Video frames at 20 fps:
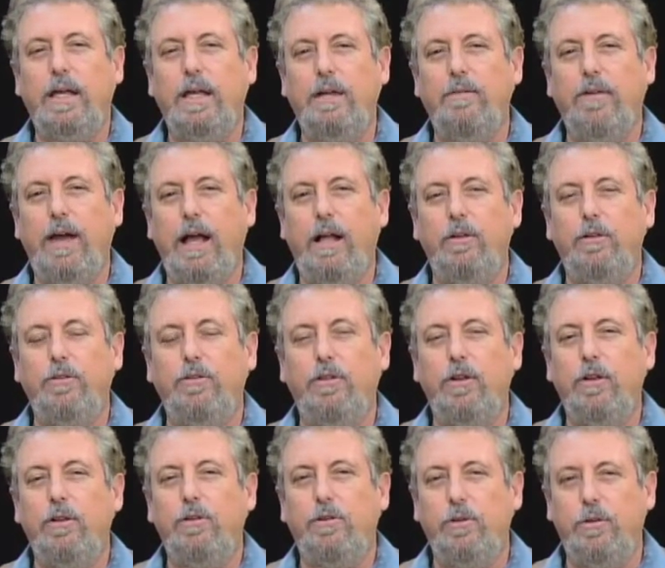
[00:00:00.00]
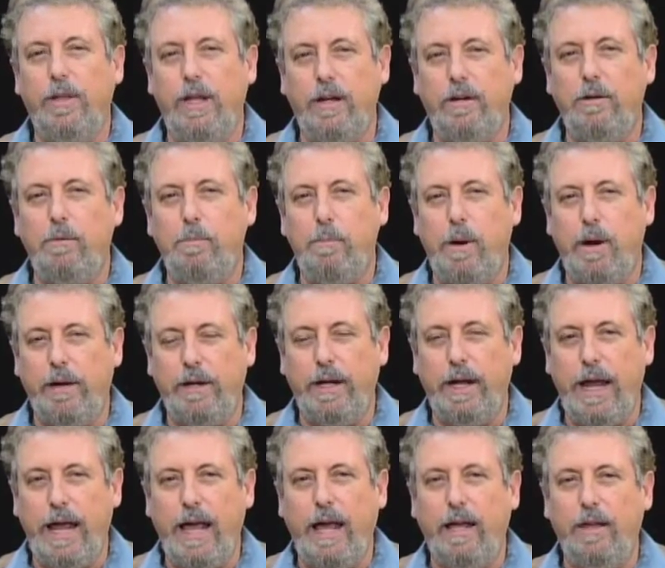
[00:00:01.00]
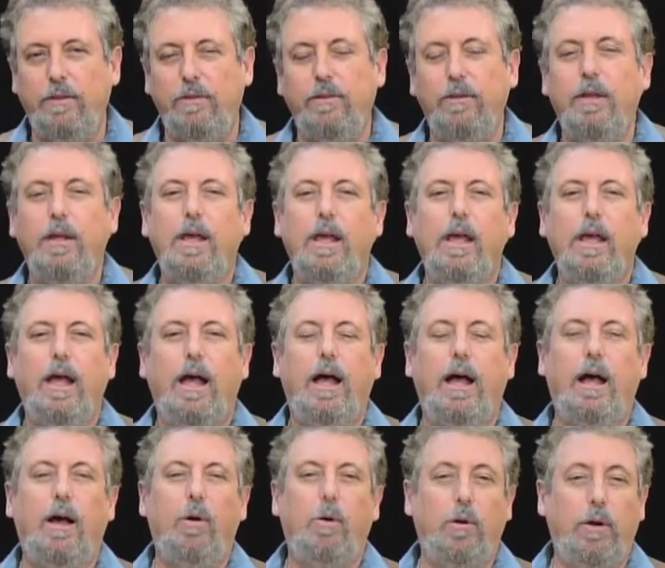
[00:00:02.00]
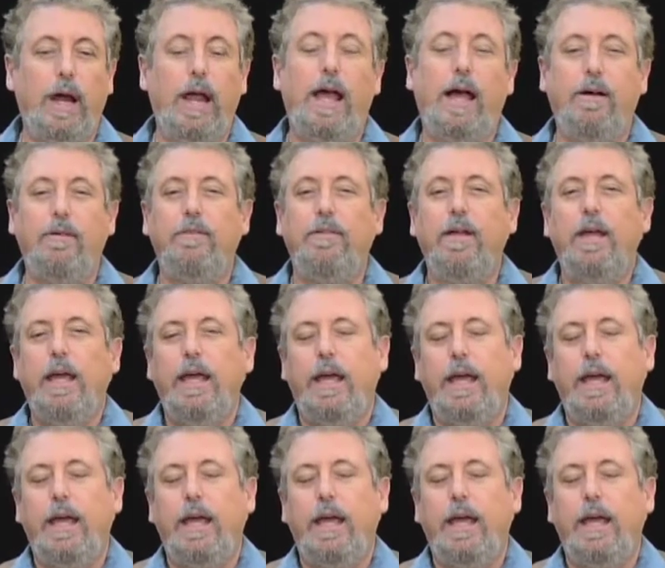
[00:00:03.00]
key values do their party has uh, mm. or have.